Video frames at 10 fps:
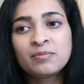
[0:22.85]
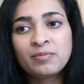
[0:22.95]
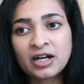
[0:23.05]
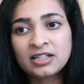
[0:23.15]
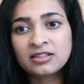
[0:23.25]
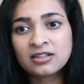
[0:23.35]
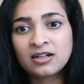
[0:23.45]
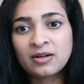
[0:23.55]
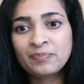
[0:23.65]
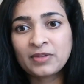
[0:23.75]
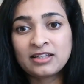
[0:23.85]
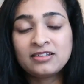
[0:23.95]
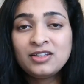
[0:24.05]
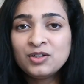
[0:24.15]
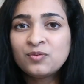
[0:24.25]
But I
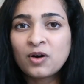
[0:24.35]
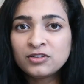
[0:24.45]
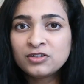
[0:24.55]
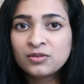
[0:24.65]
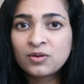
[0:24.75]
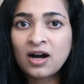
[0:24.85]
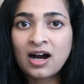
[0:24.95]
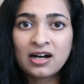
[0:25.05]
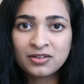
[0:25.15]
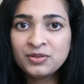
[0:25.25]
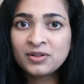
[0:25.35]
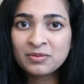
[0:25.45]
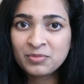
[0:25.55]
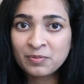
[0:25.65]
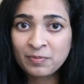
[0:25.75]
think you want to know how you
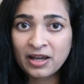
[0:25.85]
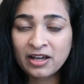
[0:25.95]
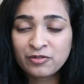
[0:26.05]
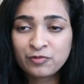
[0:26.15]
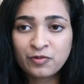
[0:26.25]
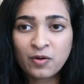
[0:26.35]
can prepare